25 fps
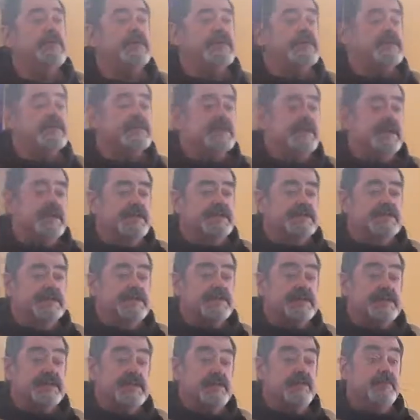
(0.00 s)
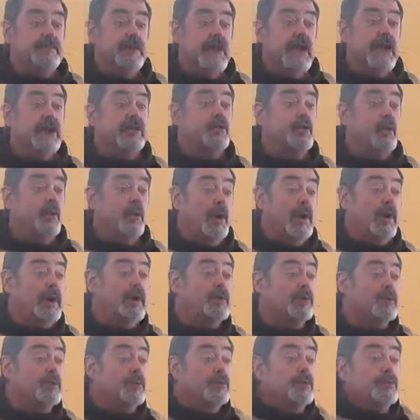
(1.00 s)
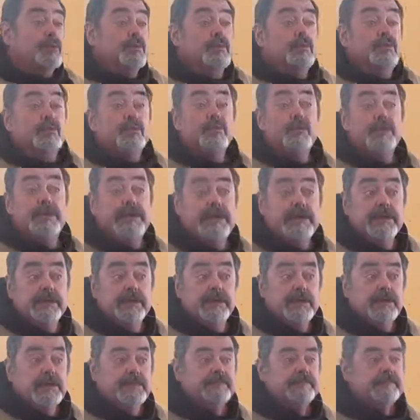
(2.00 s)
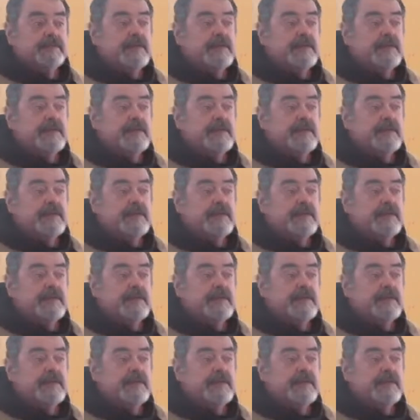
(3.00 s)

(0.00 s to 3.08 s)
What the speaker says: these things that seem not quite real,